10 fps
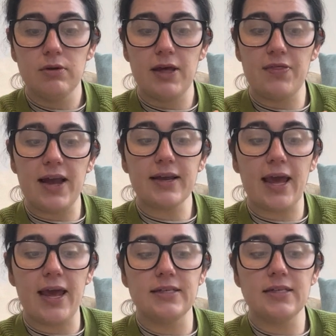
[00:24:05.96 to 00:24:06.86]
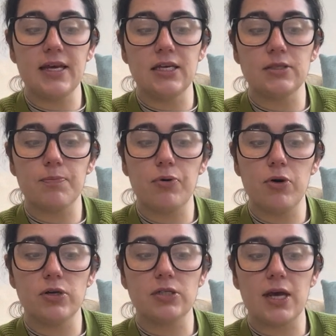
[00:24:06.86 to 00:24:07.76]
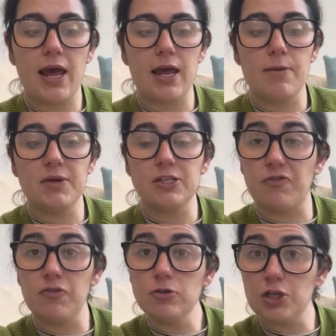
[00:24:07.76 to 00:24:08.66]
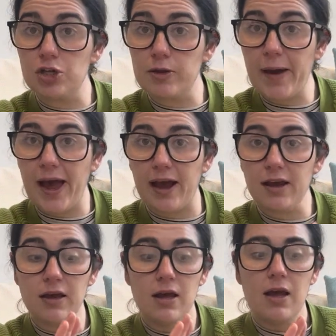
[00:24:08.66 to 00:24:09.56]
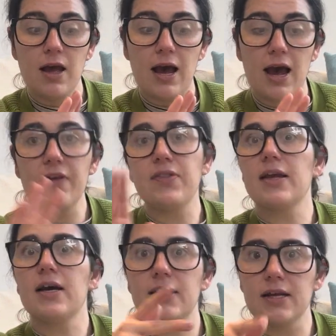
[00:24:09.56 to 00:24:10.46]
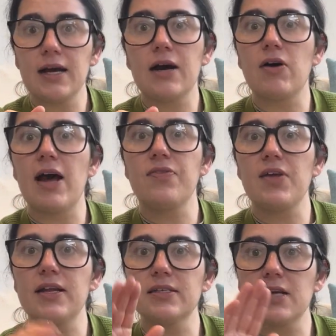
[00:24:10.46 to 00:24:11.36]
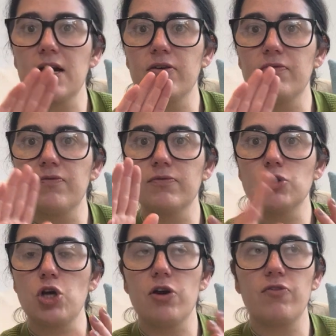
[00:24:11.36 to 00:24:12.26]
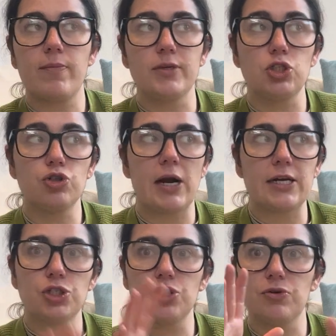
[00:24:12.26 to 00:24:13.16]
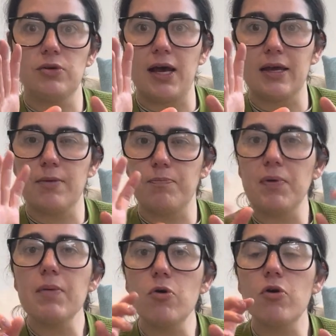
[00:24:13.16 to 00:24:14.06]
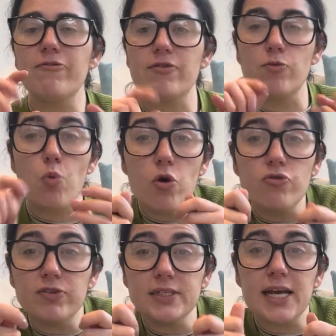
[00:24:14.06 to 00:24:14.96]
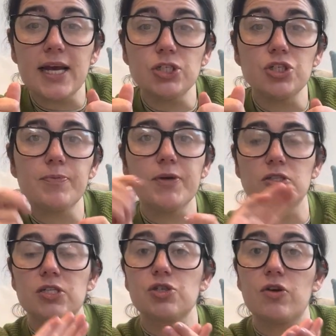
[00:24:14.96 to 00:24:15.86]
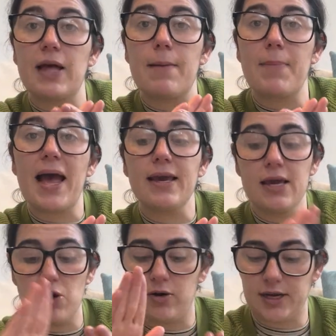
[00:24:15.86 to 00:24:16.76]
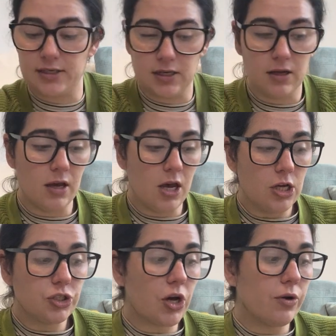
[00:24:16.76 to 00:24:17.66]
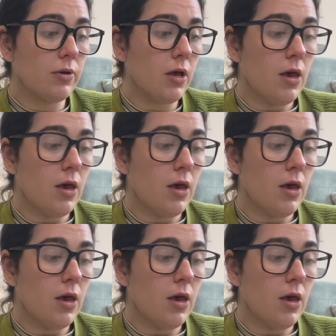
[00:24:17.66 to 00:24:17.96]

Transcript: in that case is put a piece of fusing on the back and then cut it out, and then it's kind of turned from a stretch to like a bit more of a woven texture because it's got that backing on it. So